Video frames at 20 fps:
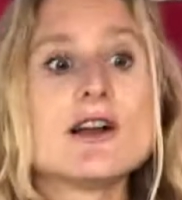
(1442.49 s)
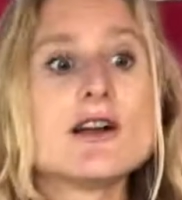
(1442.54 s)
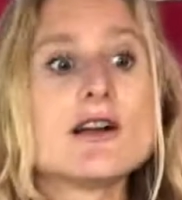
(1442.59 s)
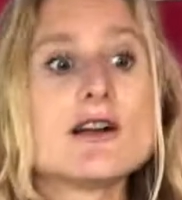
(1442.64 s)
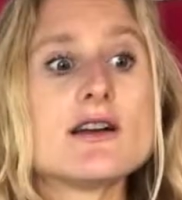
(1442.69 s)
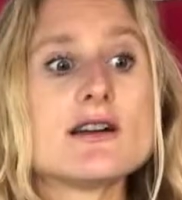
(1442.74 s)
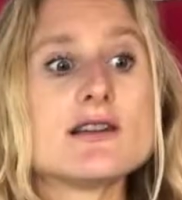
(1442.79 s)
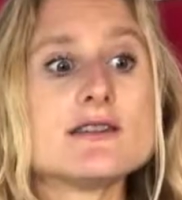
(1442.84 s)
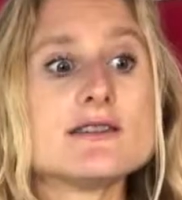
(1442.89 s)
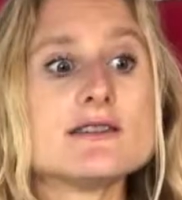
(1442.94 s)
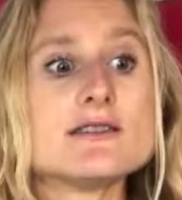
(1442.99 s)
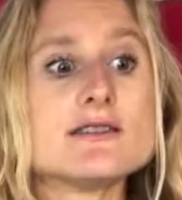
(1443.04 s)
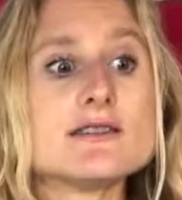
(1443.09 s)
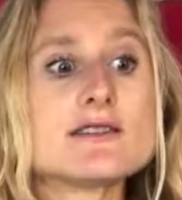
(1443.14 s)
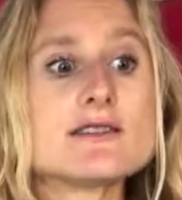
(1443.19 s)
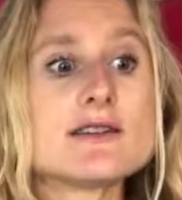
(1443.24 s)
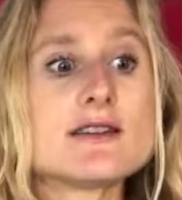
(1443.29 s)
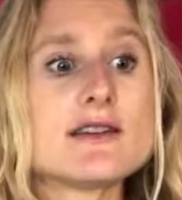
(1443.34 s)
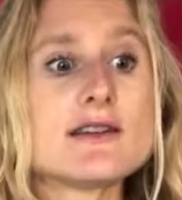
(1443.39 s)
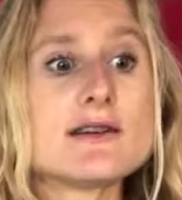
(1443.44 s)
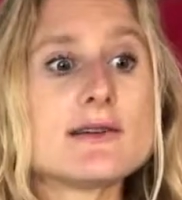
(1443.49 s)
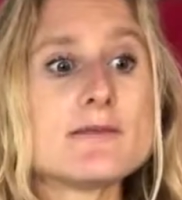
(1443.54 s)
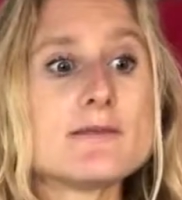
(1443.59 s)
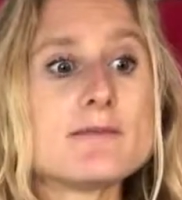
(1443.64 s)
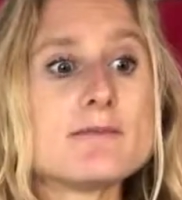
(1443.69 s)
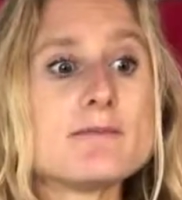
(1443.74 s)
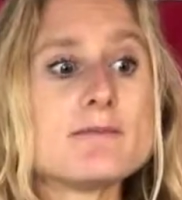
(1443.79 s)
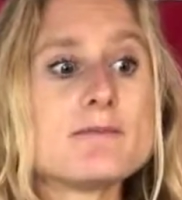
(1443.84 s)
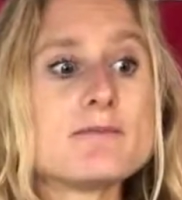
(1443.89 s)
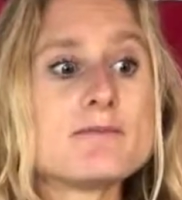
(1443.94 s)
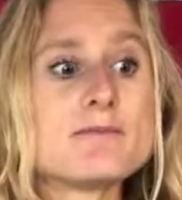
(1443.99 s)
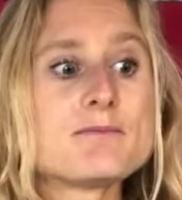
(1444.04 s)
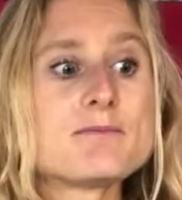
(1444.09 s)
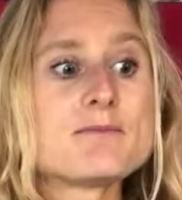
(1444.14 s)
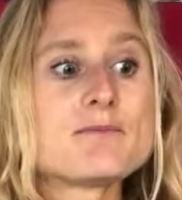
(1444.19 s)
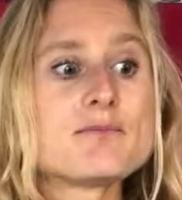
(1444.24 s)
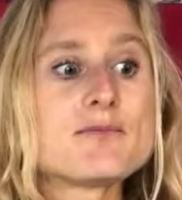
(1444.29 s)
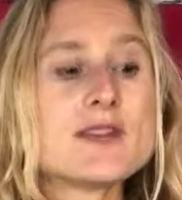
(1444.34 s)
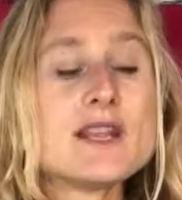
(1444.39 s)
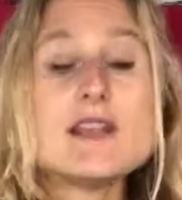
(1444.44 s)
and
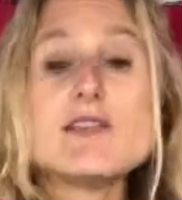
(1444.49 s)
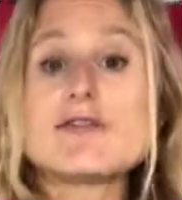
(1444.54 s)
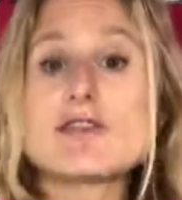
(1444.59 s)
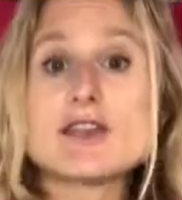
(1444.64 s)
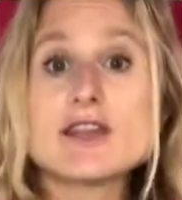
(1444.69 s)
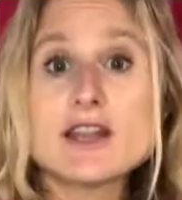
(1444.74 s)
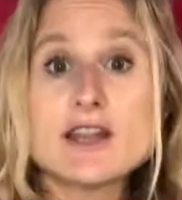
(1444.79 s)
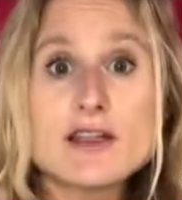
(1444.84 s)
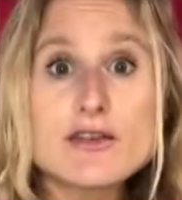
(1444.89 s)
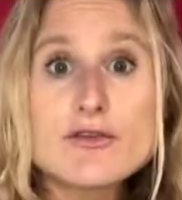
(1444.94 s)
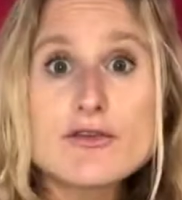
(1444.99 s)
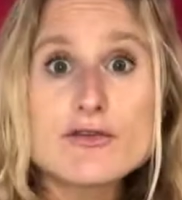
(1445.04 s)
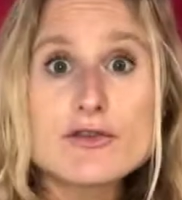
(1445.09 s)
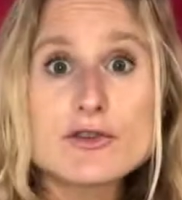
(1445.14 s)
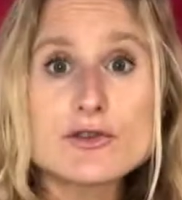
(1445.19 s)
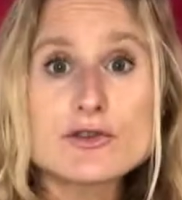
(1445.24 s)
even if